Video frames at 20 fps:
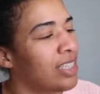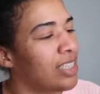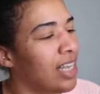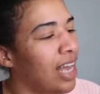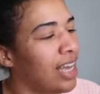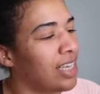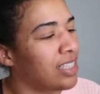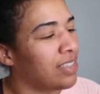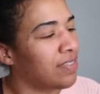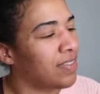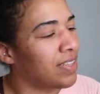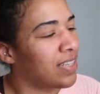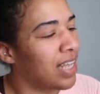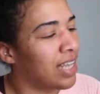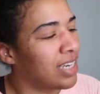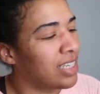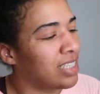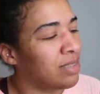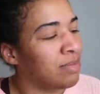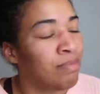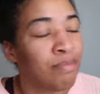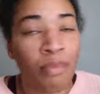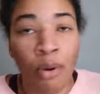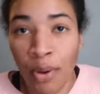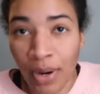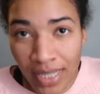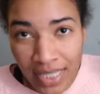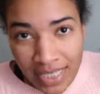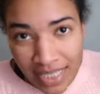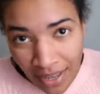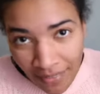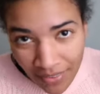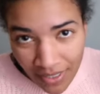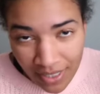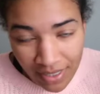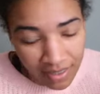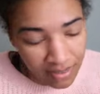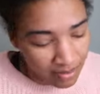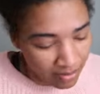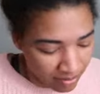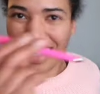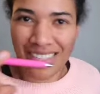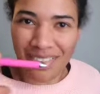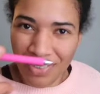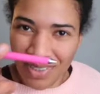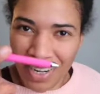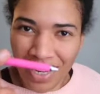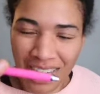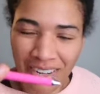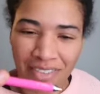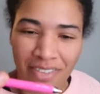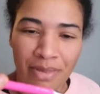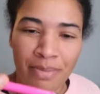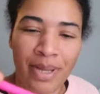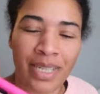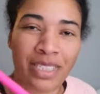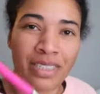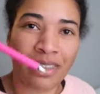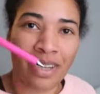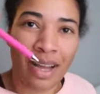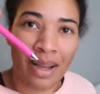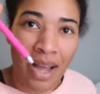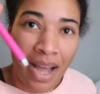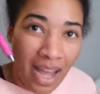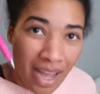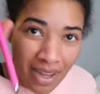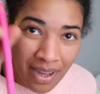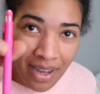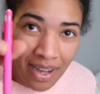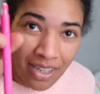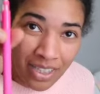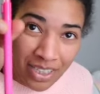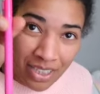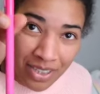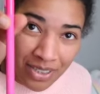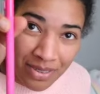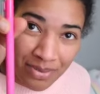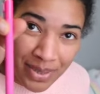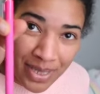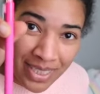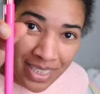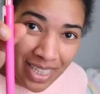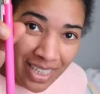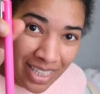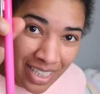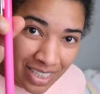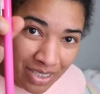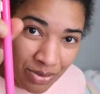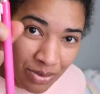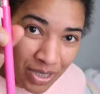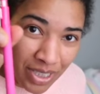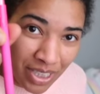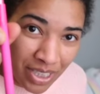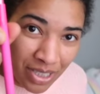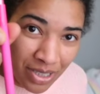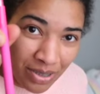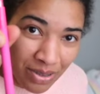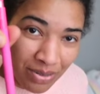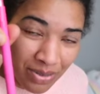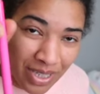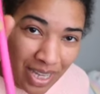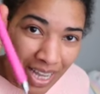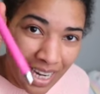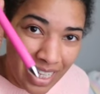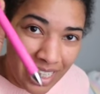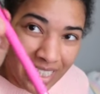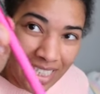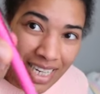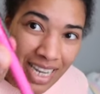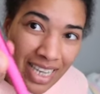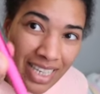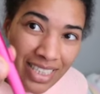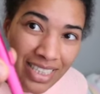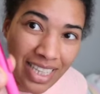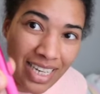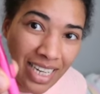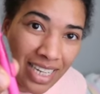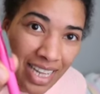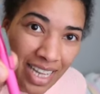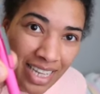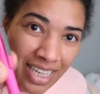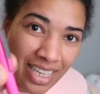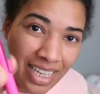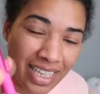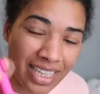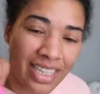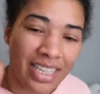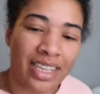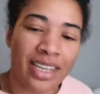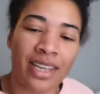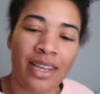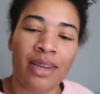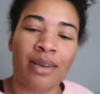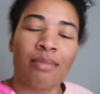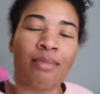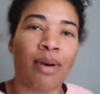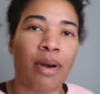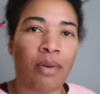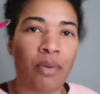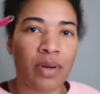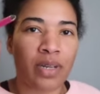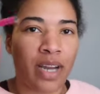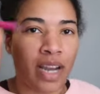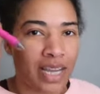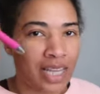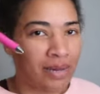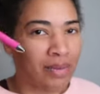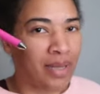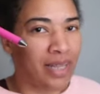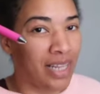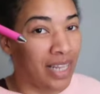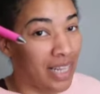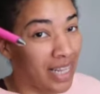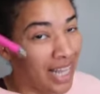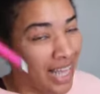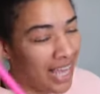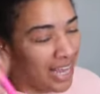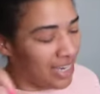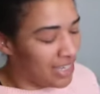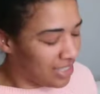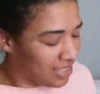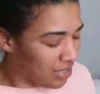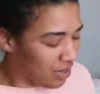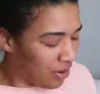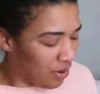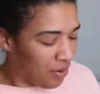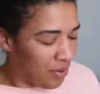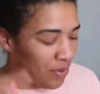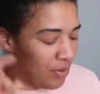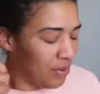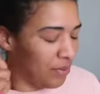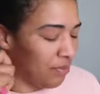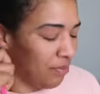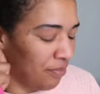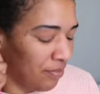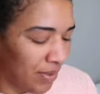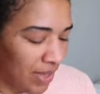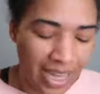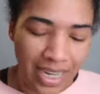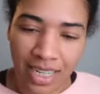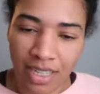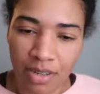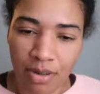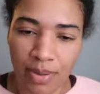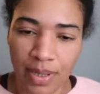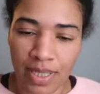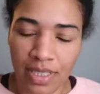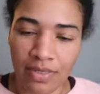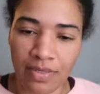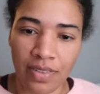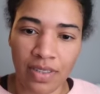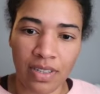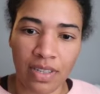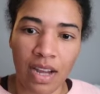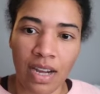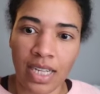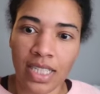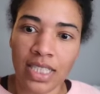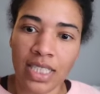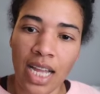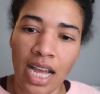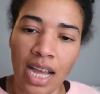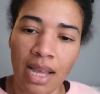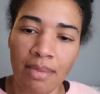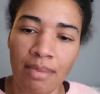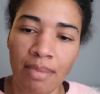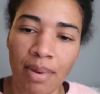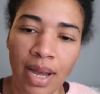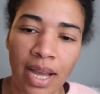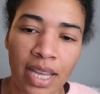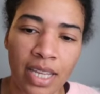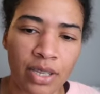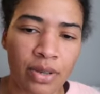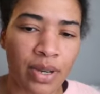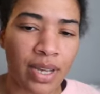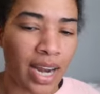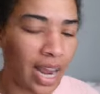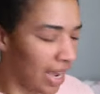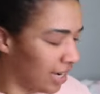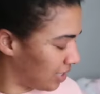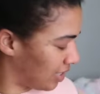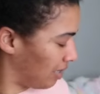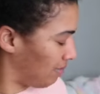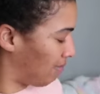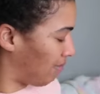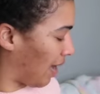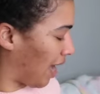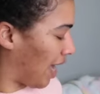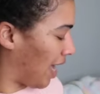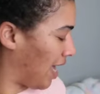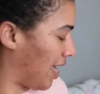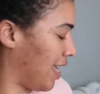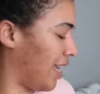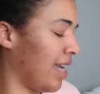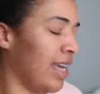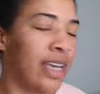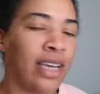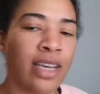size of the lead is 0.7. We're not here for the pencil. I'll show you because I think it's really cute and it's nice and I like it. But we're talking about the lead. So I didn't know about this for the longest time, but you can actually buy